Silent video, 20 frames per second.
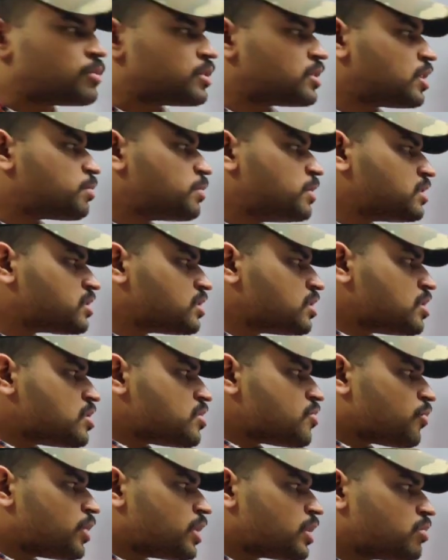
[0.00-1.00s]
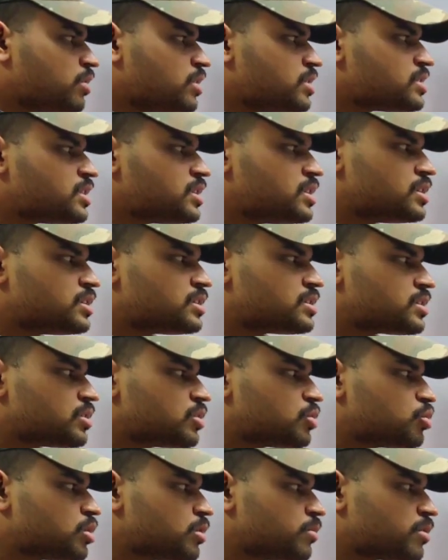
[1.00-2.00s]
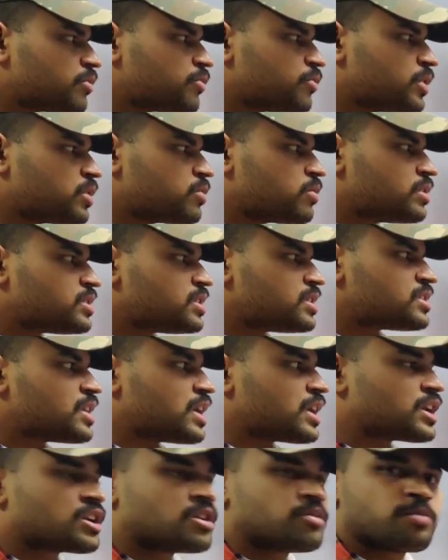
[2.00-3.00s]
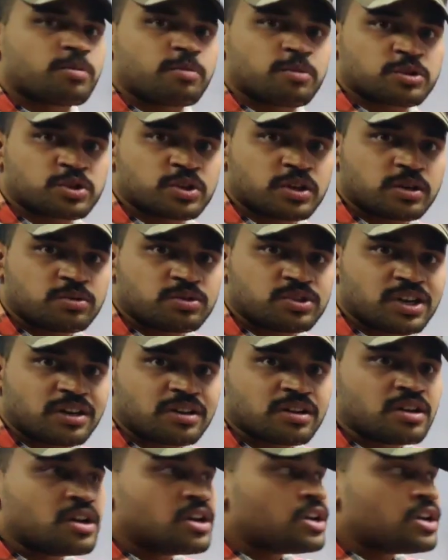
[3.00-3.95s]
That means frequency is root over of frequency is directly proportional to Z.